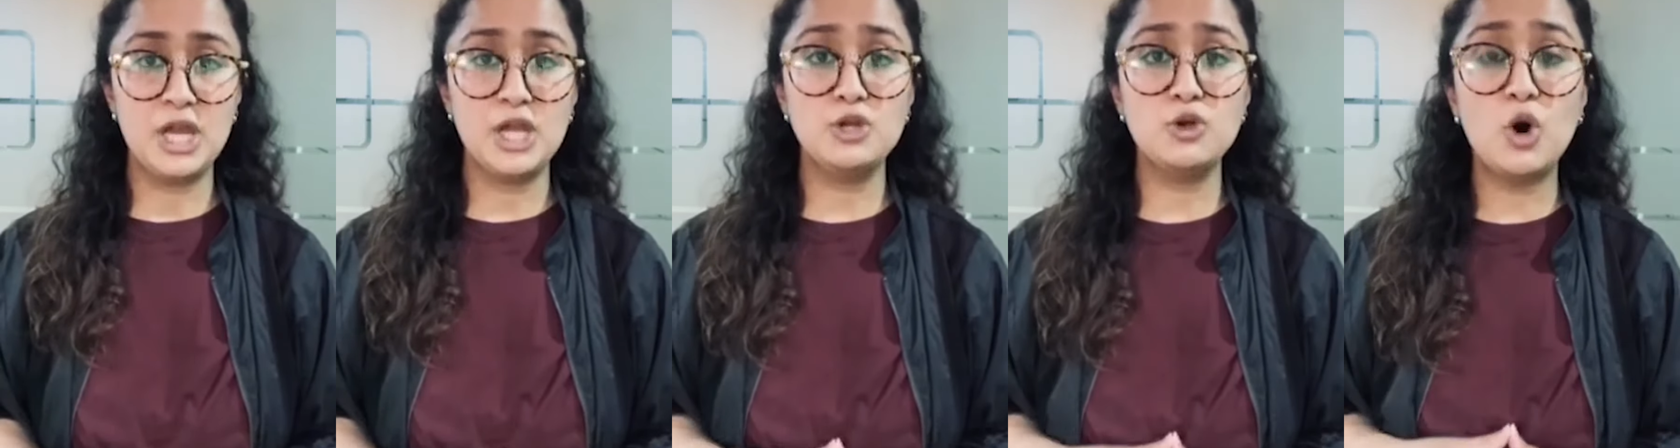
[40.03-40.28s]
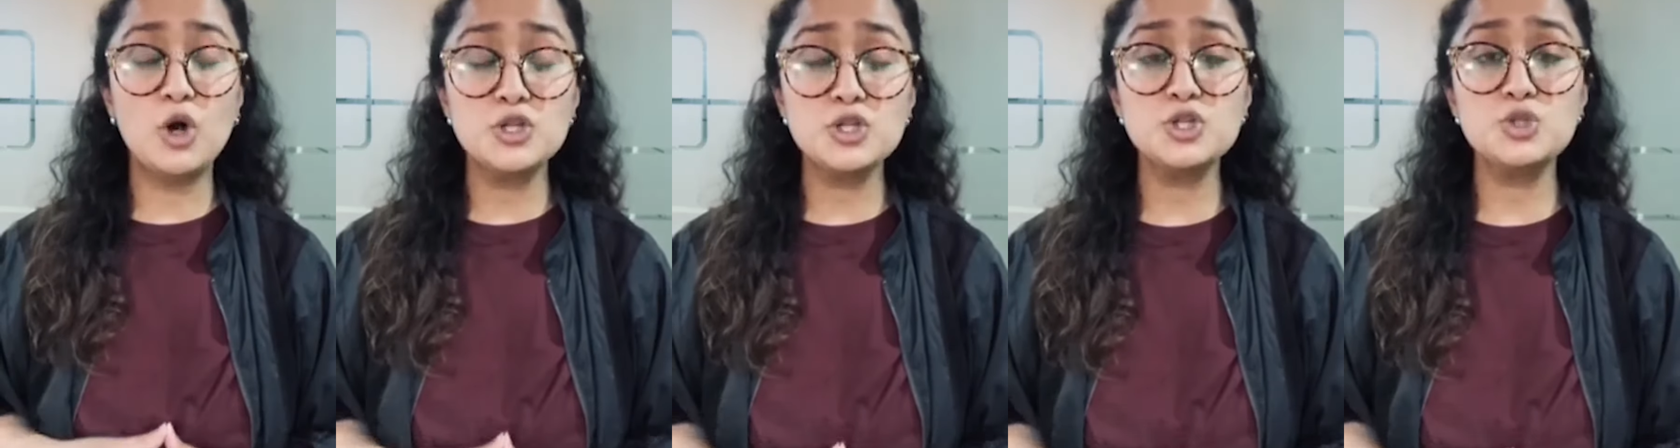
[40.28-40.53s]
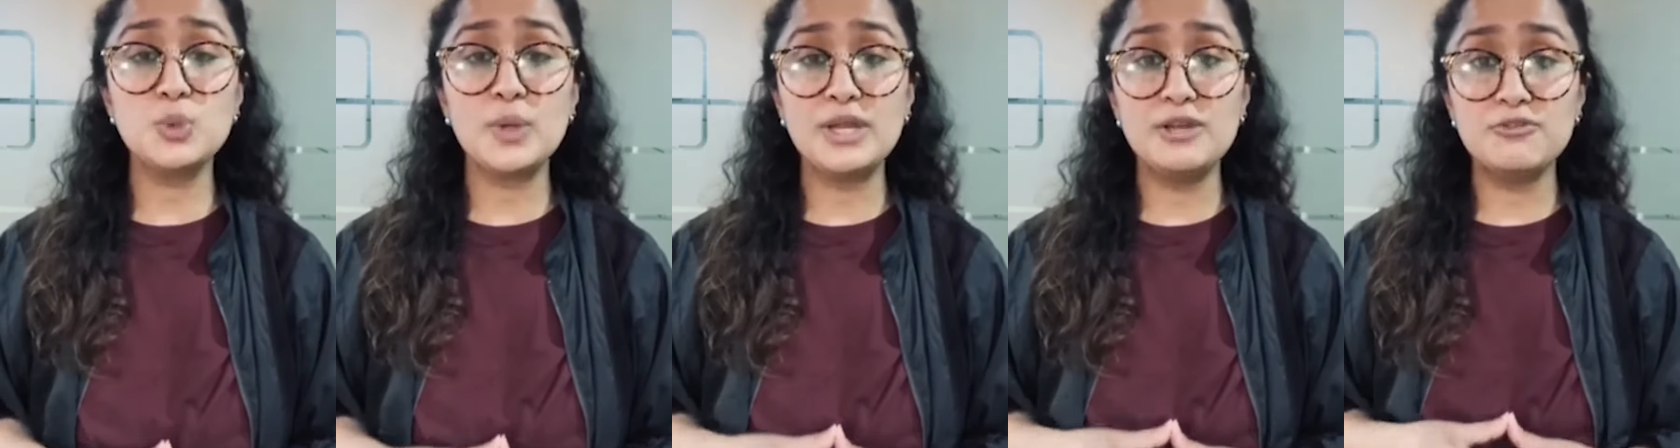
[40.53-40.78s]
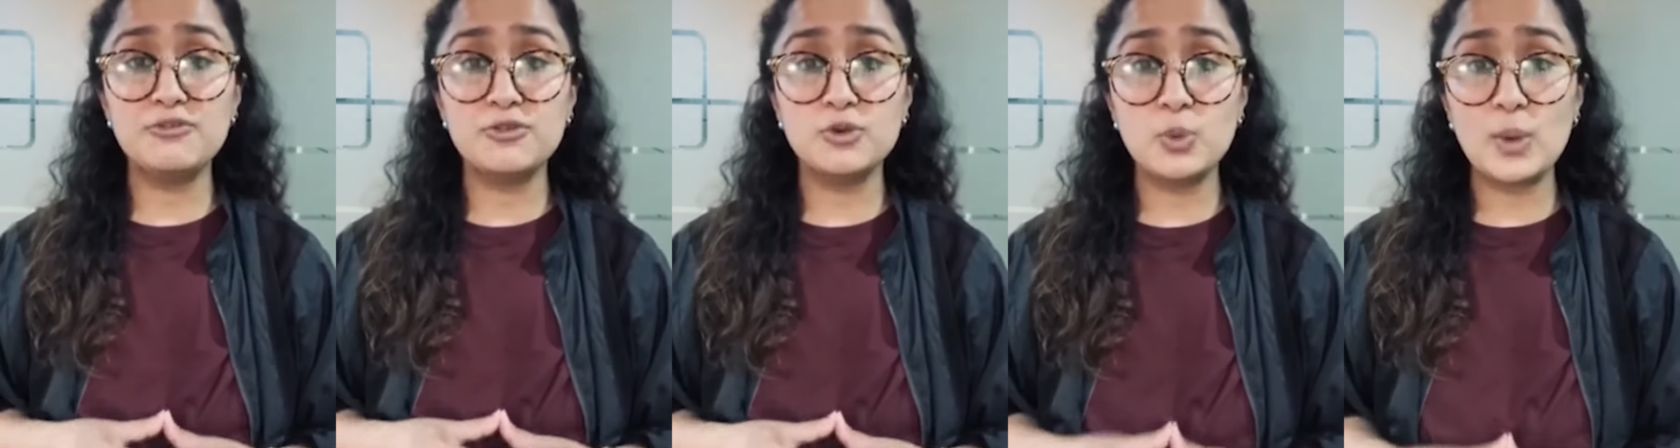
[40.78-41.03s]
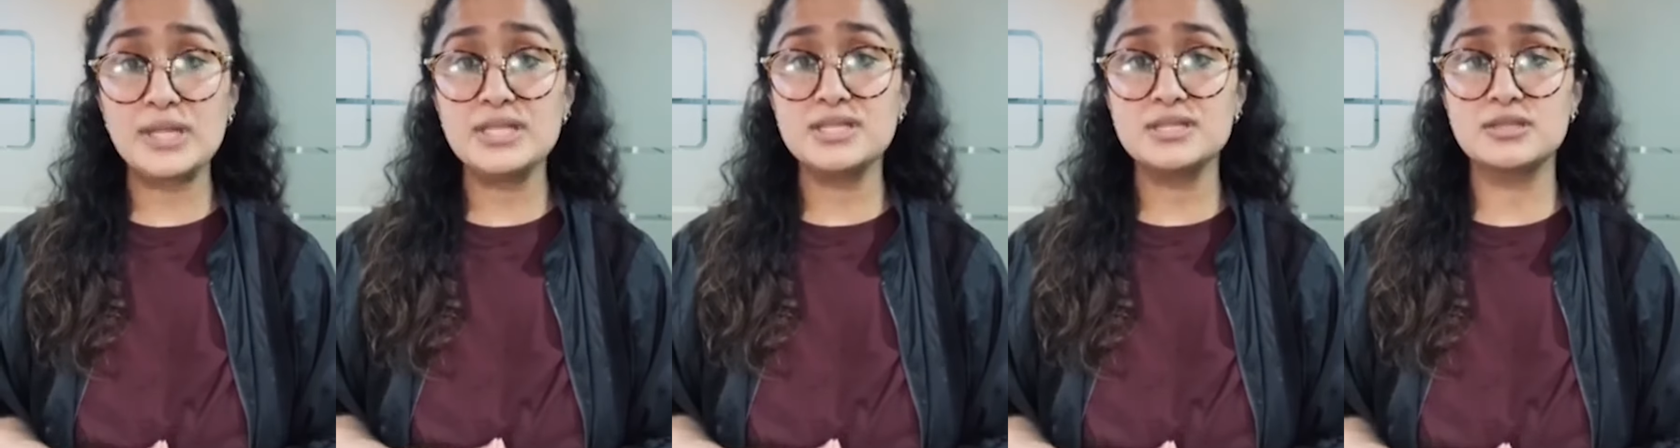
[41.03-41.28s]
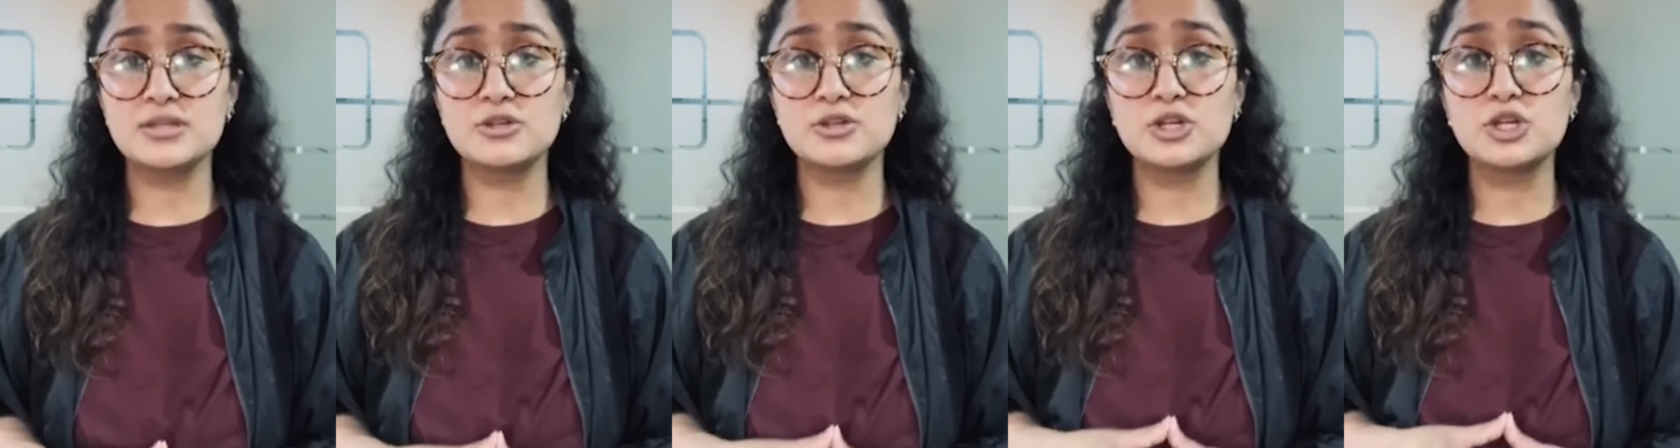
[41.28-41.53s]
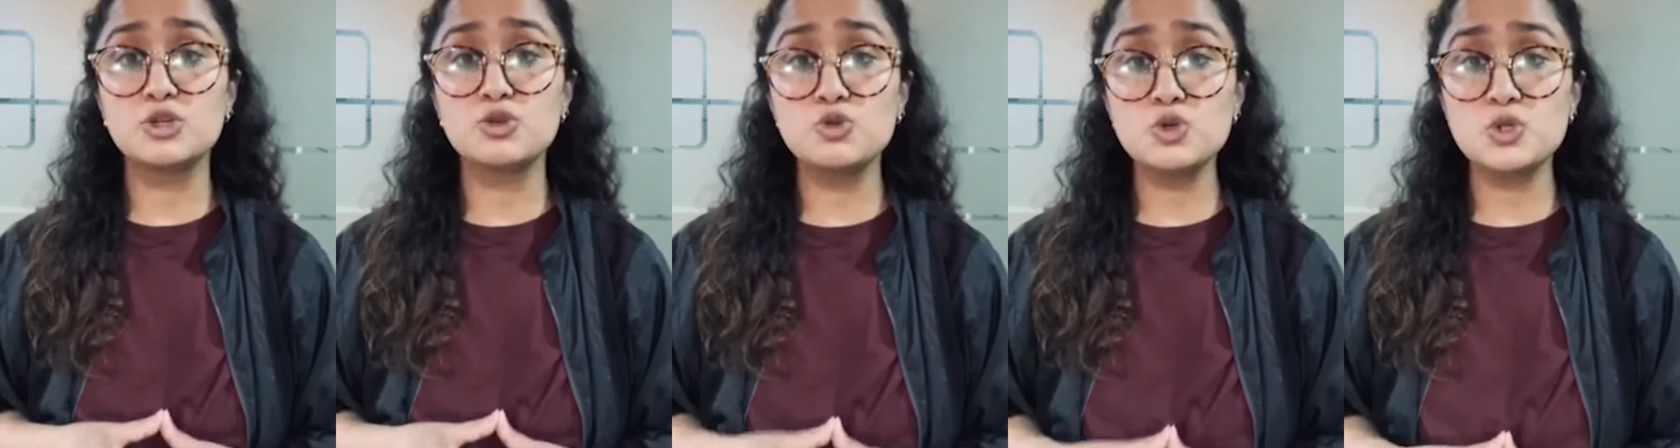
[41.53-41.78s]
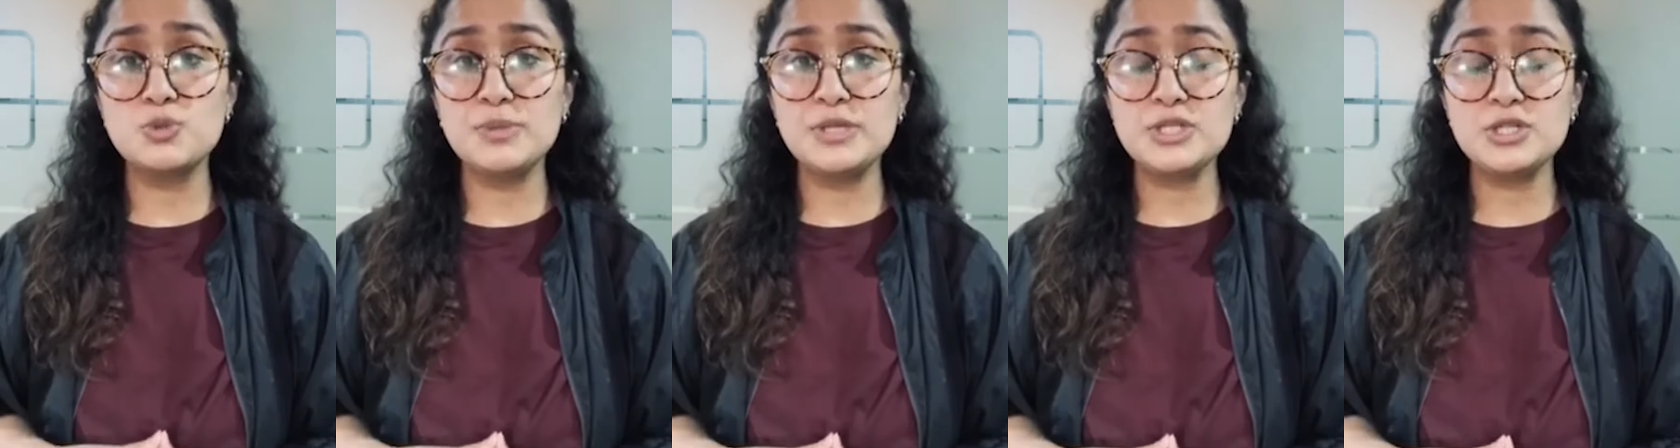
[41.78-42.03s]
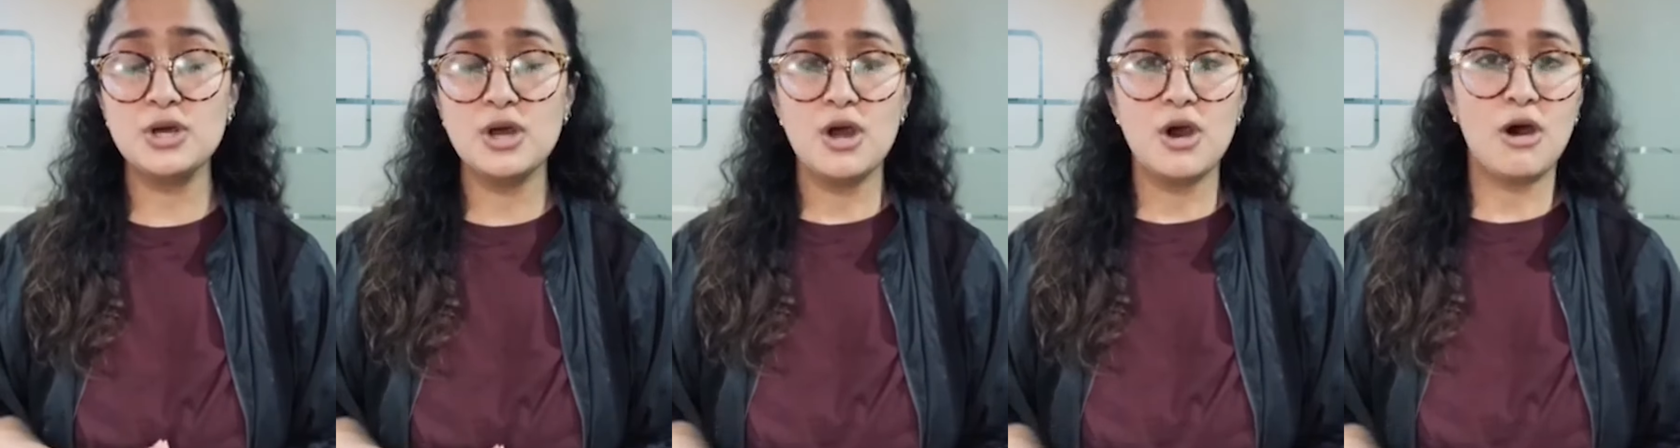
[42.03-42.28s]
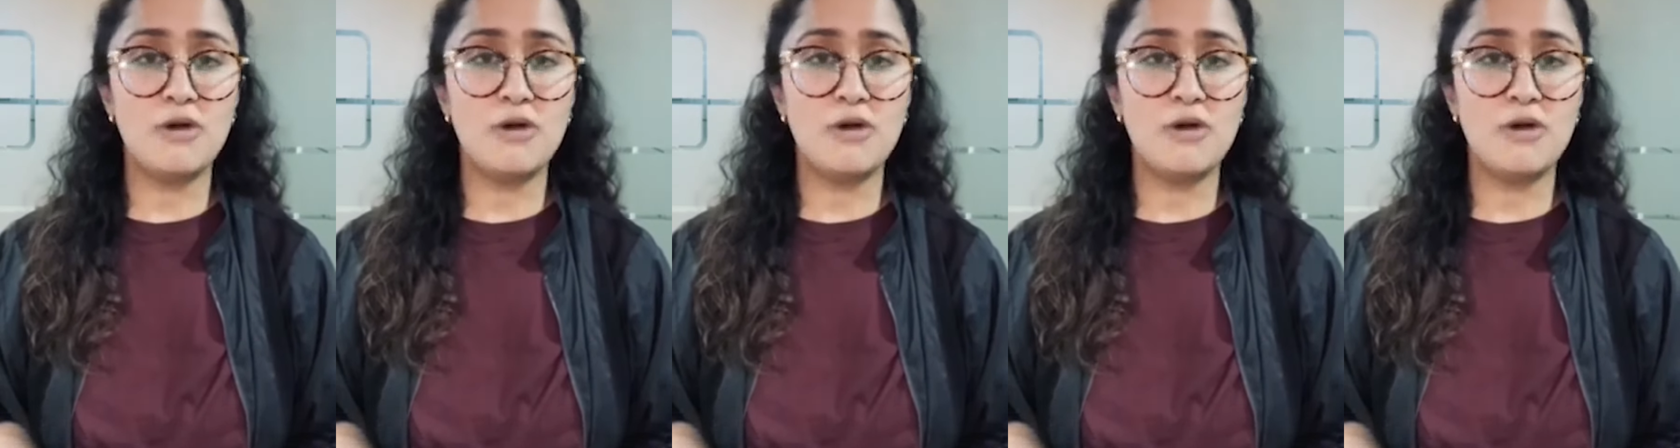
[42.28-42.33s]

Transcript: in order to influence the recruitment